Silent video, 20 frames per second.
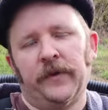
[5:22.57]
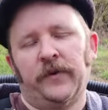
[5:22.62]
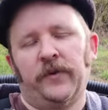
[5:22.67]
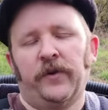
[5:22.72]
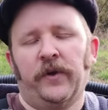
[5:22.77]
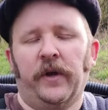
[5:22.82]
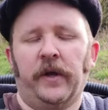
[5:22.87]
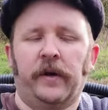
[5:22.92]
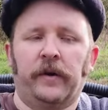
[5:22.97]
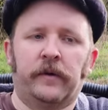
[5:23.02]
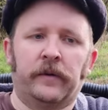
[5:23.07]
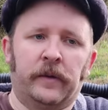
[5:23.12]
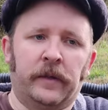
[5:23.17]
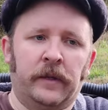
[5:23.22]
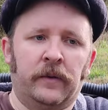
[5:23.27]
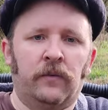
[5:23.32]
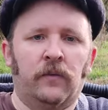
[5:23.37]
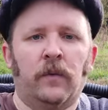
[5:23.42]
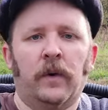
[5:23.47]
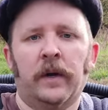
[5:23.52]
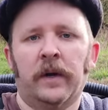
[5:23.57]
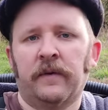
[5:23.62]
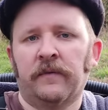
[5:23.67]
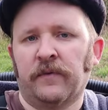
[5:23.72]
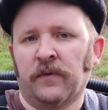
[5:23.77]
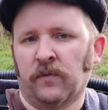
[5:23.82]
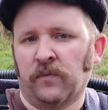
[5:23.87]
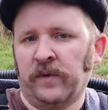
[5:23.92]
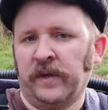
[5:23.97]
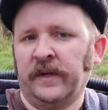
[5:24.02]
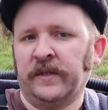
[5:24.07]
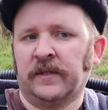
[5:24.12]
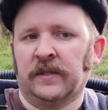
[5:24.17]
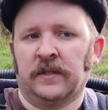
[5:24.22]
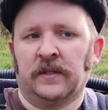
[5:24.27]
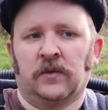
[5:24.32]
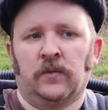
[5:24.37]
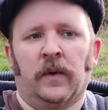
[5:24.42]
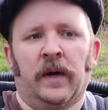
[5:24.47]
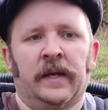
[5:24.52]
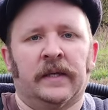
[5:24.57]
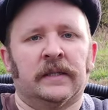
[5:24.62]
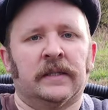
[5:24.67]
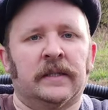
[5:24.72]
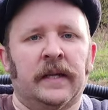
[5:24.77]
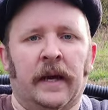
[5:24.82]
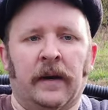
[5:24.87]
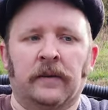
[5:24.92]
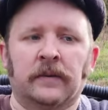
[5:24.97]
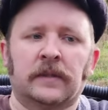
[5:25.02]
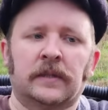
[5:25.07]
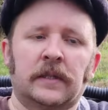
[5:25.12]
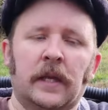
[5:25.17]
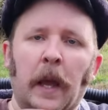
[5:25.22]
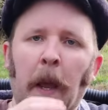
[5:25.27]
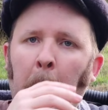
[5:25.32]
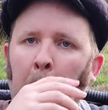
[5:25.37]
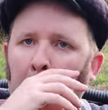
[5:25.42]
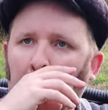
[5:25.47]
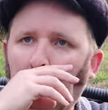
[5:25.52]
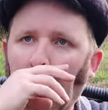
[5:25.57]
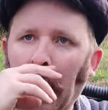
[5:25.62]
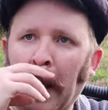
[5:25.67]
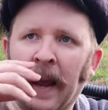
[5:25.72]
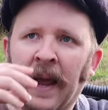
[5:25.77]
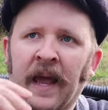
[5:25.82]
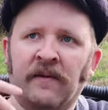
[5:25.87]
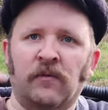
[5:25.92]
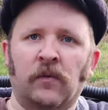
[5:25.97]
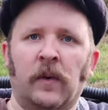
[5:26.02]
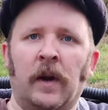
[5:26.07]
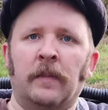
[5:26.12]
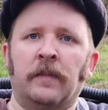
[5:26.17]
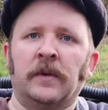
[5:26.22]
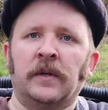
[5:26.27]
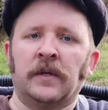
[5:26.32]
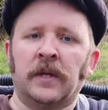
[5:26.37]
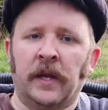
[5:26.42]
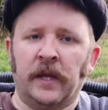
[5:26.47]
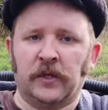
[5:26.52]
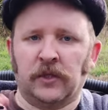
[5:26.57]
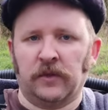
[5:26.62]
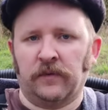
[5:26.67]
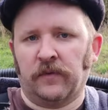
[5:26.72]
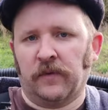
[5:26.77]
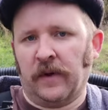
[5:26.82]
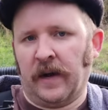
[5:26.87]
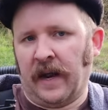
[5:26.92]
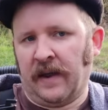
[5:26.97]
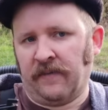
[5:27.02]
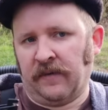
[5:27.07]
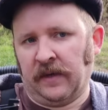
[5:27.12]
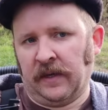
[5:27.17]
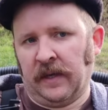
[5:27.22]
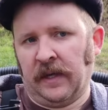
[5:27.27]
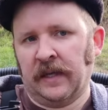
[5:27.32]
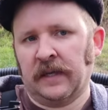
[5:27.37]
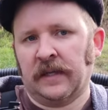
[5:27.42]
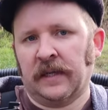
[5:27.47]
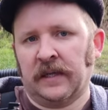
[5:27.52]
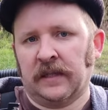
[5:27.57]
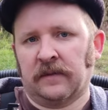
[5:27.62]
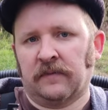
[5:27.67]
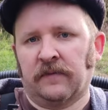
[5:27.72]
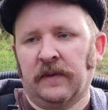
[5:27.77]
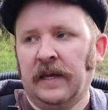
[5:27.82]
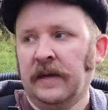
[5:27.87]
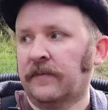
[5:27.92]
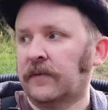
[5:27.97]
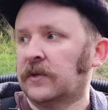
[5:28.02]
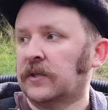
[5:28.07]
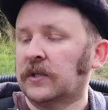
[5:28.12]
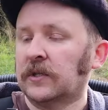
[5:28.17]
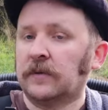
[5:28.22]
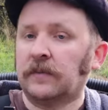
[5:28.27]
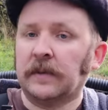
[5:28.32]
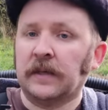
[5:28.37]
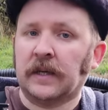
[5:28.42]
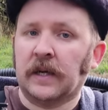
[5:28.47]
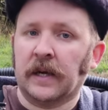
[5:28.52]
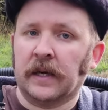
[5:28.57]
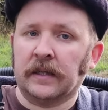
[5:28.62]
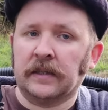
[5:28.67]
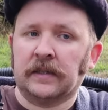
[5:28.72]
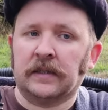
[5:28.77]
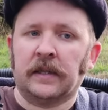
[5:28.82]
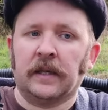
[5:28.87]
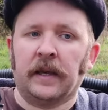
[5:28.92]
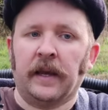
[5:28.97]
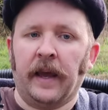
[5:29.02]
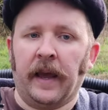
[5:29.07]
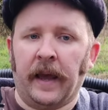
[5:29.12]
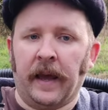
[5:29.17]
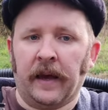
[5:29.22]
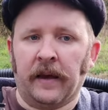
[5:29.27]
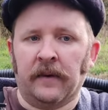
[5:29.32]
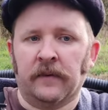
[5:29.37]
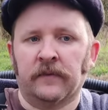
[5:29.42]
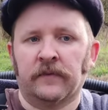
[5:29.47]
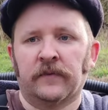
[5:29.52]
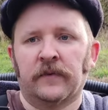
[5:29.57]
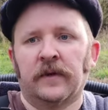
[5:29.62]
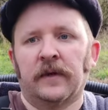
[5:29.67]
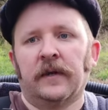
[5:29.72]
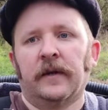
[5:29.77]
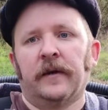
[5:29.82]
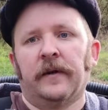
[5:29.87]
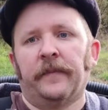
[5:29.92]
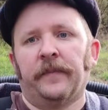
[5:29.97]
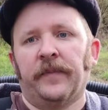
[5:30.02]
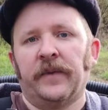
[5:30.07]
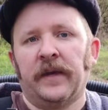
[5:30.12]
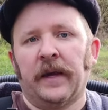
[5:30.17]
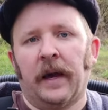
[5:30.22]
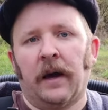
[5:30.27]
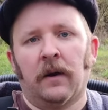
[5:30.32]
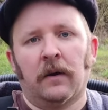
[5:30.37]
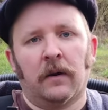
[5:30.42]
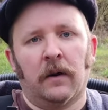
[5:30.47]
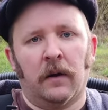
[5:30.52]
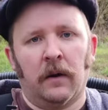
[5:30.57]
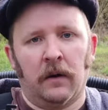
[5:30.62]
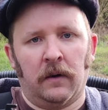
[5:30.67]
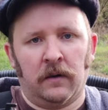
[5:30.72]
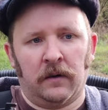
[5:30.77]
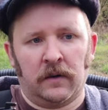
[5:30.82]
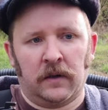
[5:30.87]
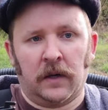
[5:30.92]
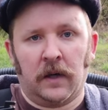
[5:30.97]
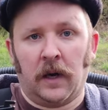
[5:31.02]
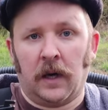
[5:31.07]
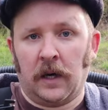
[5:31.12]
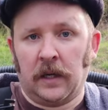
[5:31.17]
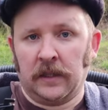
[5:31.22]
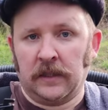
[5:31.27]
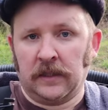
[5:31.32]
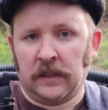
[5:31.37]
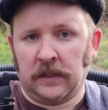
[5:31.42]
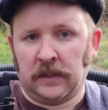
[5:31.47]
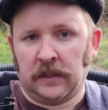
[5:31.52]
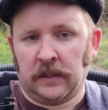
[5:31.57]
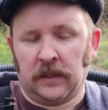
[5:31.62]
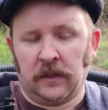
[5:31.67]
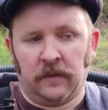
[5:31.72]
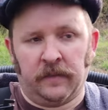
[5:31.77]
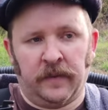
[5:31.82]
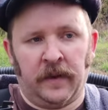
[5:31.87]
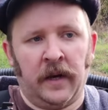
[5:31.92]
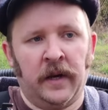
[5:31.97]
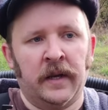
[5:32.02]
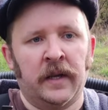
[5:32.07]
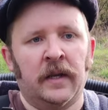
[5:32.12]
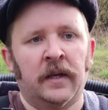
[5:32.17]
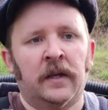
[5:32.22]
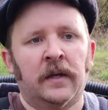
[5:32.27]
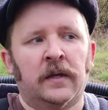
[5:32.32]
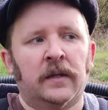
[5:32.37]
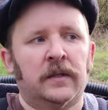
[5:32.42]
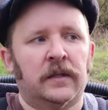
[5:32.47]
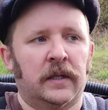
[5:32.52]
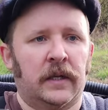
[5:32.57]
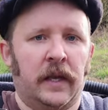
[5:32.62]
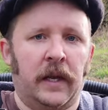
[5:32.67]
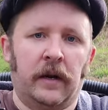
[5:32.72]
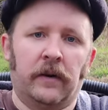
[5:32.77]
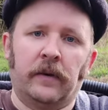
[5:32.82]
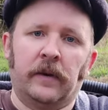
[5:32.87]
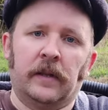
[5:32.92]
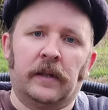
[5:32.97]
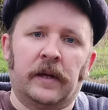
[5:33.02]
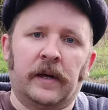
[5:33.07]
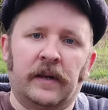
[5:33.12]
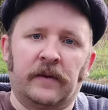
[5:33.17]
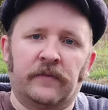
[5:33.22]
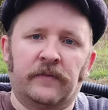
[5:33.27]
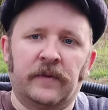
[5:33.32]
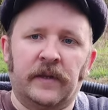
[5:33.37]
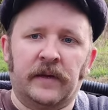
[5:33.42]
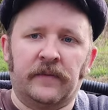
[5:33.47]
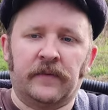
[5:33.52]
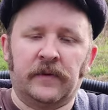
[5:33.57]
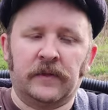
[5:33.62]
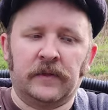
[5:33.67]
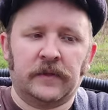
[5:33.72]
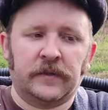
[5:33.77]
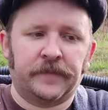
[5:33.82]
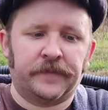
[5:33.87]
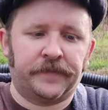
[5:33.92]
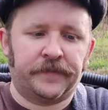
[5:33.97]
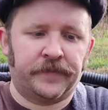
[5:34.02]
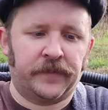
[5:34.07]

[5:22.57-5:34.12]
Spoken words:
generally, one of the reasons why stouts have a reputation for having intense flavors is because they have the alcohol content in their body to carry a lot of flavors.